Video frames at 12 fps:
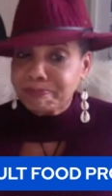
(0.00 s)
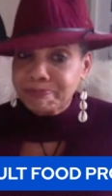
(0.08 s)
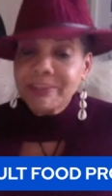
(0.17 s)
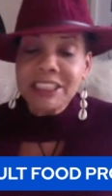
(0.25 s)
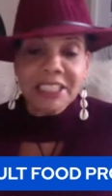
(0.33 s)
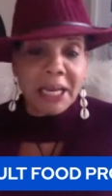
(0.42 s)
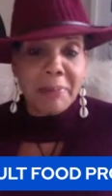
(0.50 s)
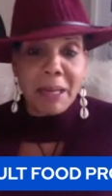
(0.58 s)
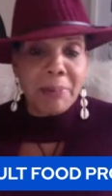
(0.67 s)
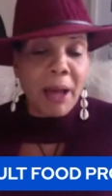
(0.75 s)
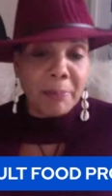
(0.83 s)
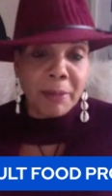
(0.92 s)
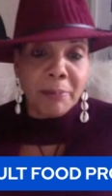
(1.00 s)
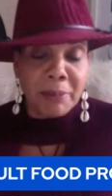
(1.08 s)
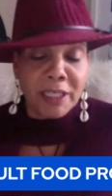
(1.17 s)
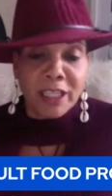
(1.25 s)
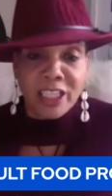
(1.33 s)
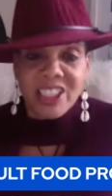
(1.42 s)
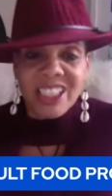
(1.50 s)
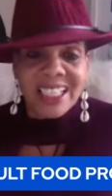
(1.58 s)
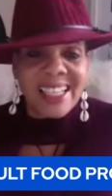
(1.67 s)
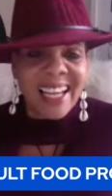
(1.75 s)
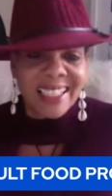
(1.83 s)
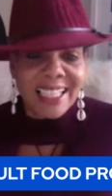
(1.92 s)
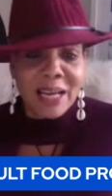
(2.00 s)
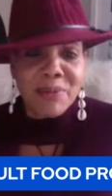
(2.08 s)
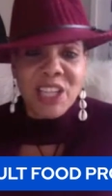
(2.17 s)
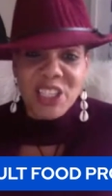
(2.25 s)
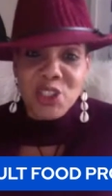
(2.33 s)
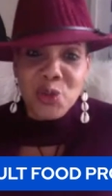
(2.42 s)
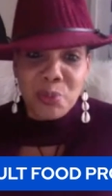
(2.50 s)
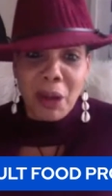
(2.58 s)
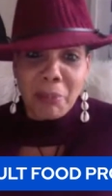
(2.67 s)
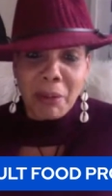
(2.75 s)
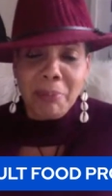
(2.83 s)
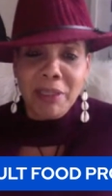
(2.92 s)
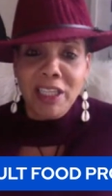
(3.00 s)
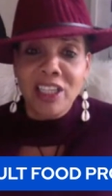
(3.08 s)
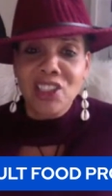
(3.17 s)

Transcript: they may pop up at lunch. And a lot of times they do pop up at lunch.